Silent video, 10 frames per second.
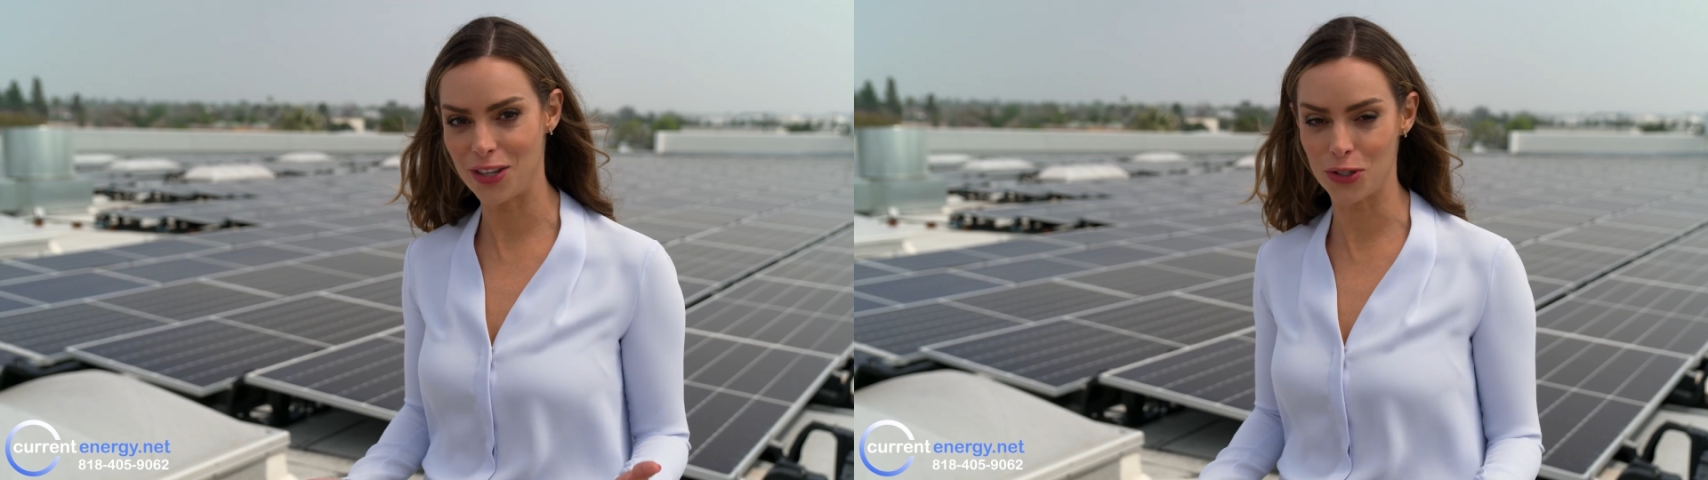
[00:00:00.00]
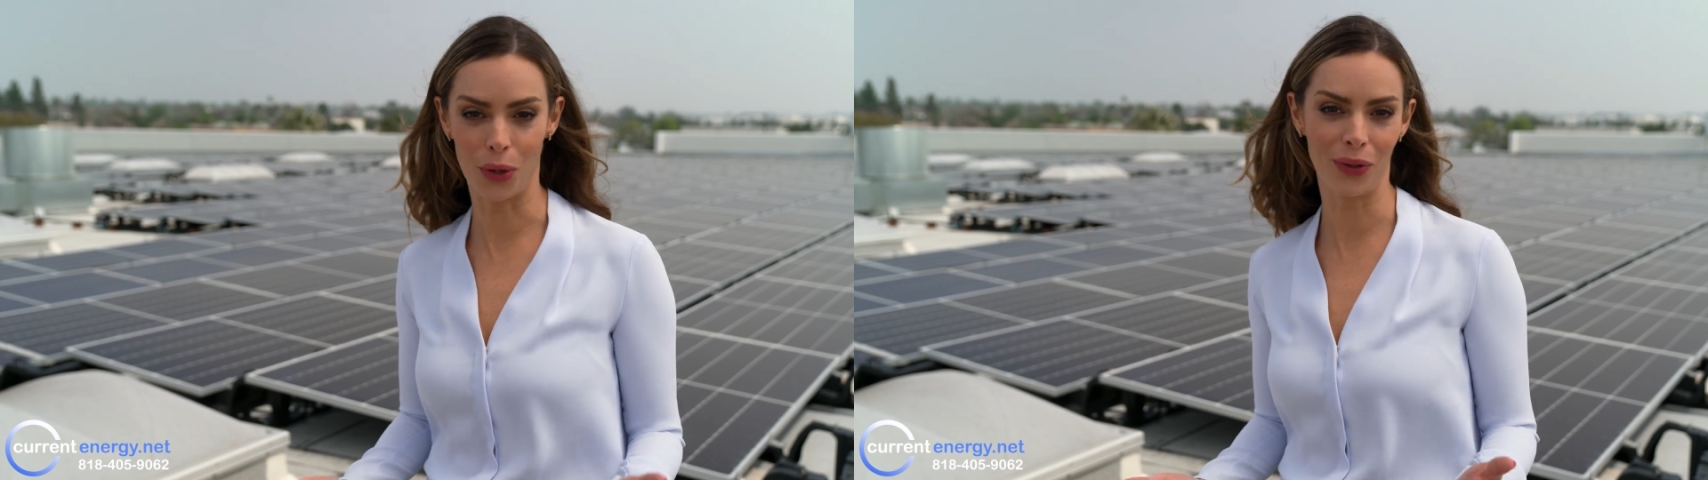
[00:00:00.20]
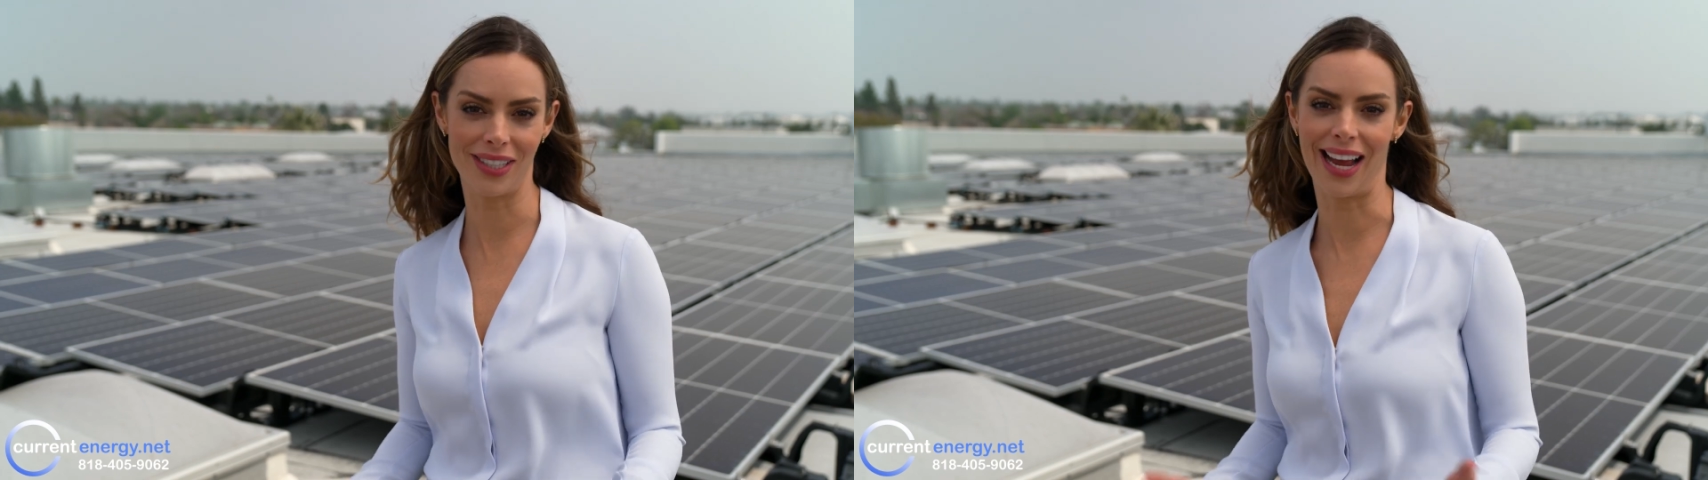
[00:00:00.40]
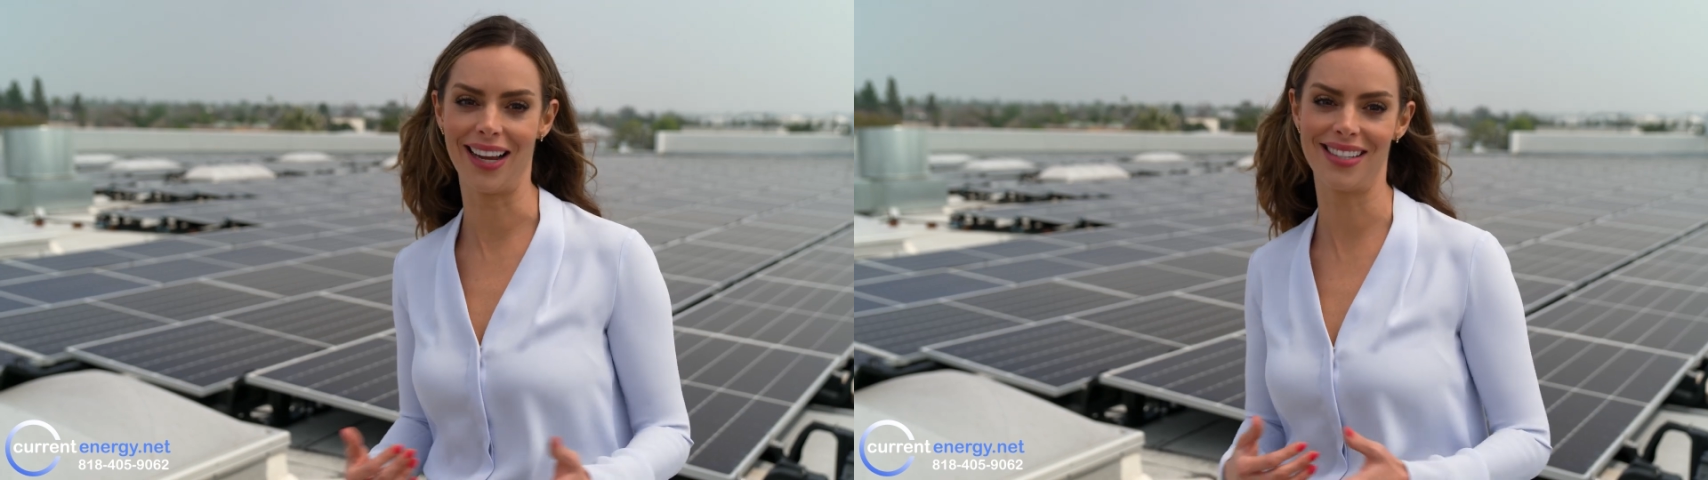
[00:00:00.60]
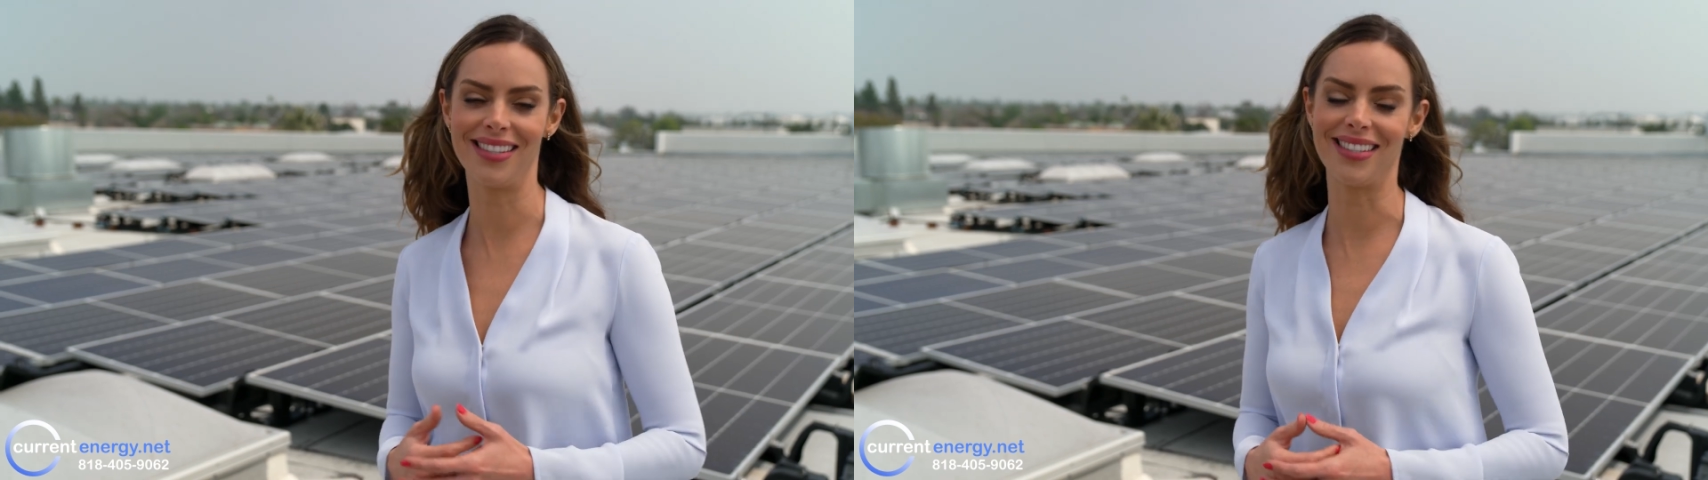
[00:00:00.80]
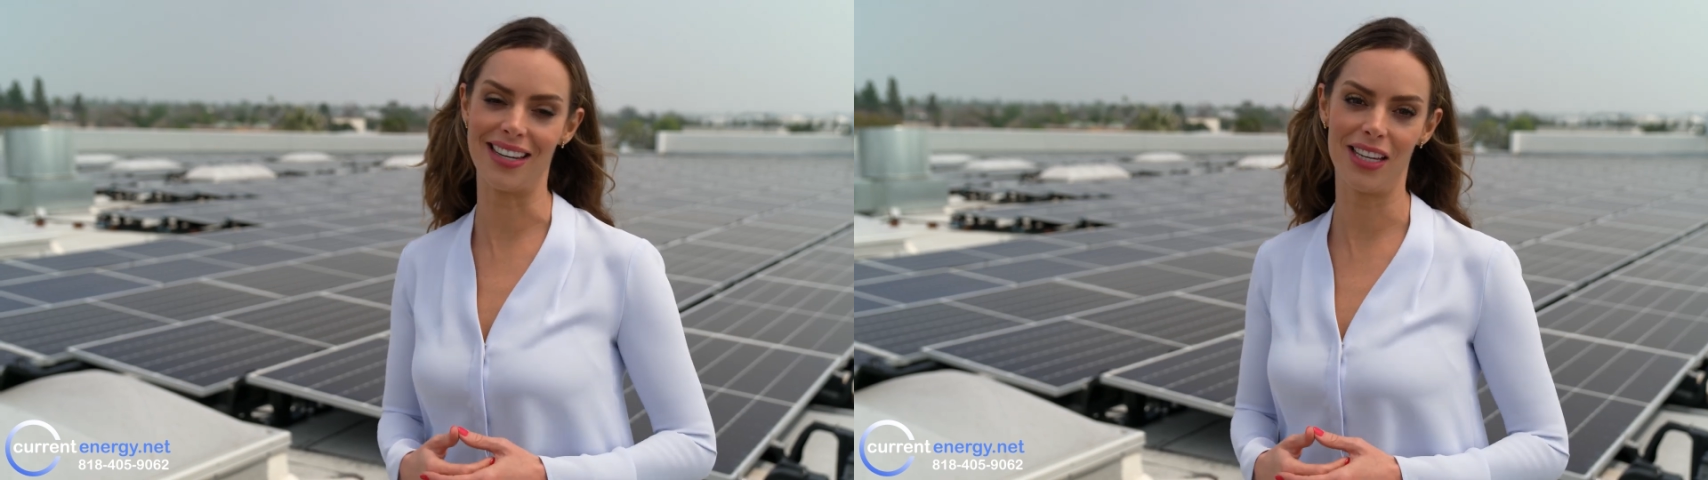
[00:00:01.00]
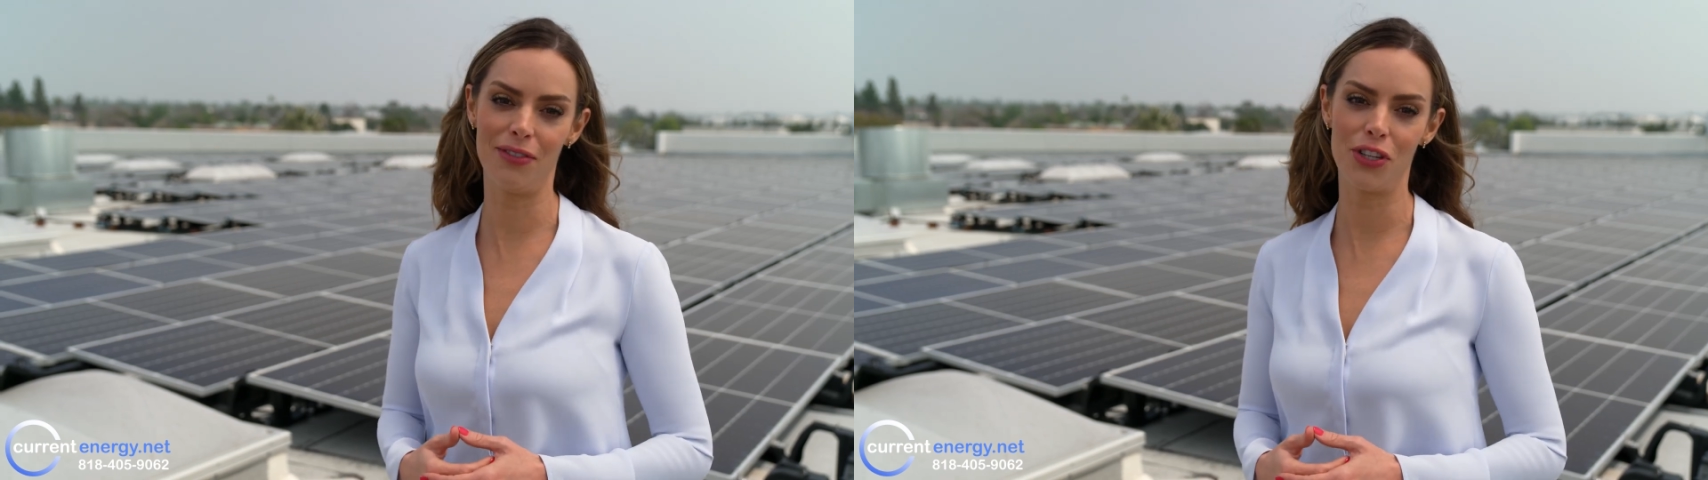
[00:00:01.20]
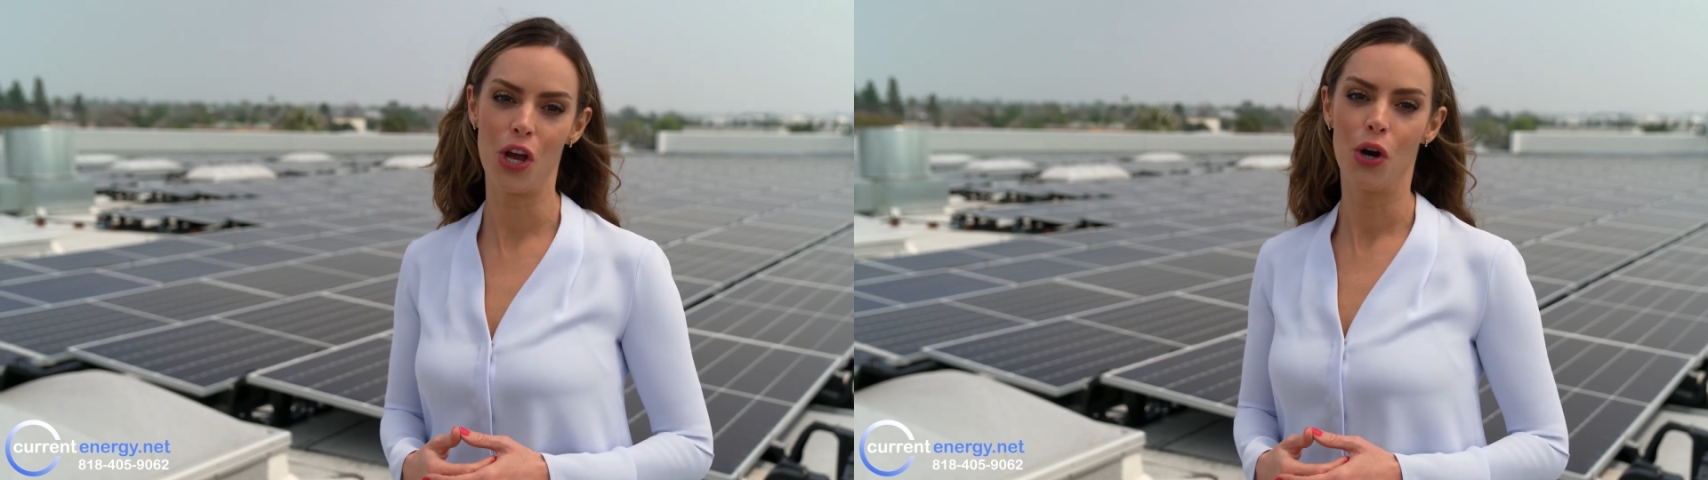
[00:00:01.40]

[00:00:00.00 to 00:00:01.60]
solar tax incentives